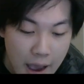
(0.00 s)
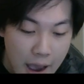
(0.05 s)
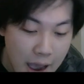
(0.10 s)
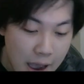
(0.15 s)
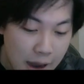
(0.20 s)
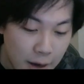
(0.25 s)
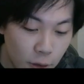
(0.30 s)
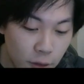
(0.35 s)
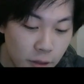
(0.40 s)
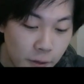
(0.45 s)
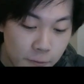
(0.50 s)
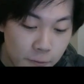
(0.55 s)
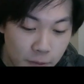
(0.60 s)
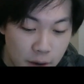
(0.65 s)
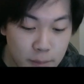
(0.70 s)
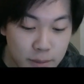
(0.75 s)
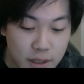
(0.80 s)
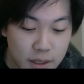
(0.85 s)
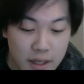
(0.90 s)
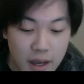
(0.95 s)
And on the
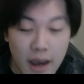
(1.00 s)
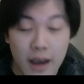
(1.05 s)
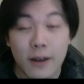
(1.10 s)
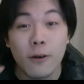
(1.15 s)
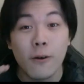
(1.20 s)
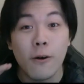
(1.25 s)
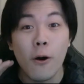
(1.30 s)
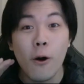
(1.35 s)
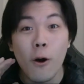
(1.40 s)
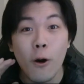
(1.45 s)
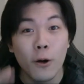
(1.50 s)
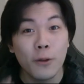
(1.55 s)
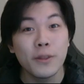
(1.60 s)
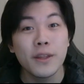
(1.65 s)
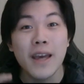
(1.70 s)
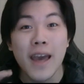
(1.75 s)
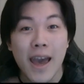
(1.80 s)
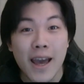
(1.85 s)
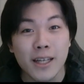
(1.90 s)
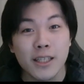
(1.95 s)
flip side, on
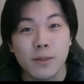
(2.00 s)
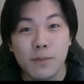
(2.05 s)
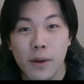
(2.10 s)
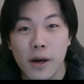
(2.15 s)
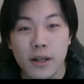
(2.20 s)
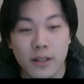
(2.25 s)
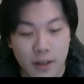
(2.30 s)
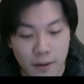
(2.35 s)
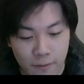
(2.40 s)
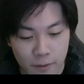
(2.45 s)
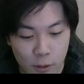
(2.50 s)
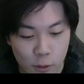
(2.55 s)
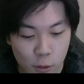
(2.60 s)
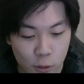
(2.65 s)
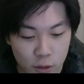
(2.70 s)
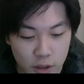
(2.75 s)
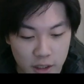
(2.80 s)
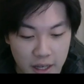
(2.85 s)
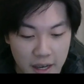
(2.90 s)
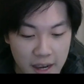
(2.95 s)
the expert
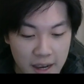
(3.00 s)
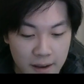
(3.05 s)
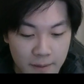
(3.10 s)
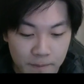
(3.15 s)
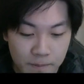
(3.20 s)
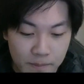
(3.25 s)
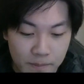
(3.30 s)
difficulty,